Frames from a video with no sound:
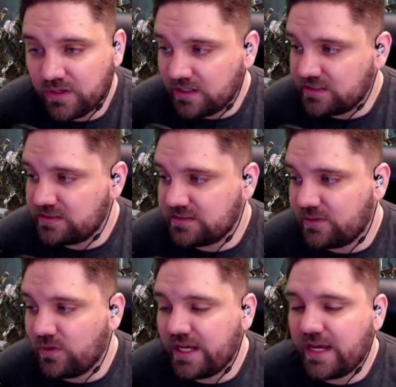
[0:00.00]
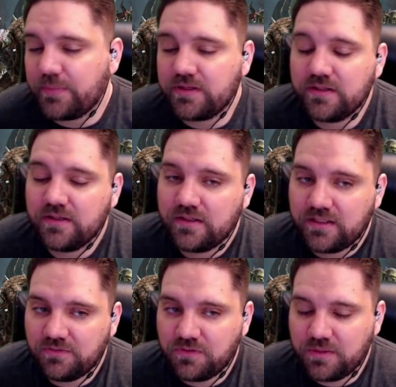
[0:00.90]
bugs? Like, what happened?
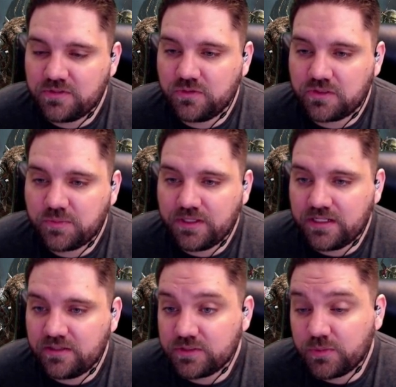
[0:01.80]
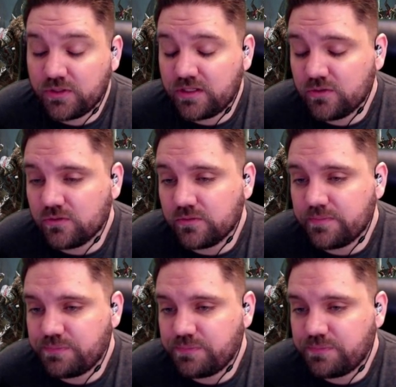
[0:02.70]
Sure. And for them to explain it was pretty cool.